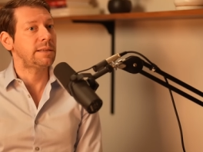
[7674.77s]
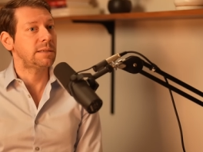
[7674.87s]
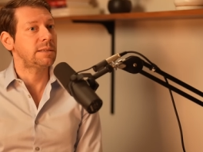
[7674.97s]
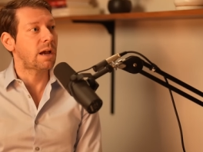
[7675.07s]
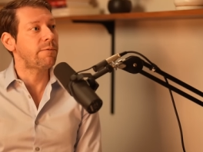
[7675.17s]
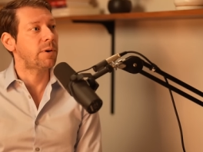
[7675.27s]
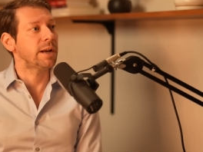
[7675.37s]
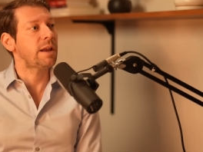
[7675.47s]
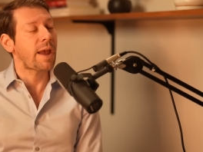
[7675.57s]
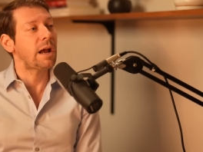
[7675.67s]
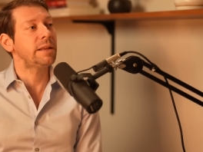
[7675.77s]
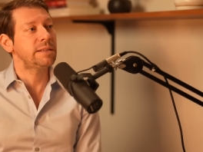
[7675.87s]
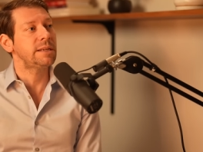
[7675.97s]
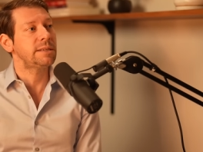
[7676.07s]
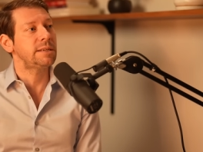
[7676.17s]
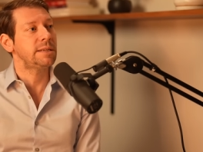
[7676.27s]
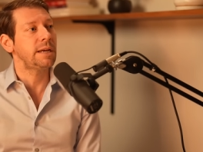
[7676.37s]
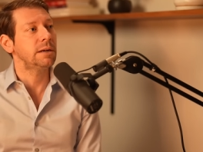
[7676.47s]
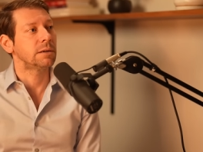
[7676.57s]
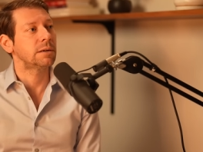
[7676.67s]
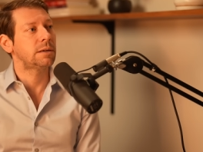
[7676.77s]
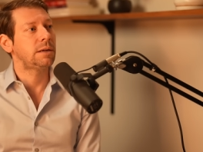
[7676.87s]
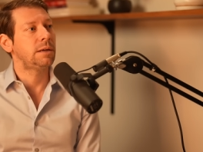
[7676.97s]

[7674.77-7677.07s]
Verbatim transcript: suffering. If hell exists, it's here.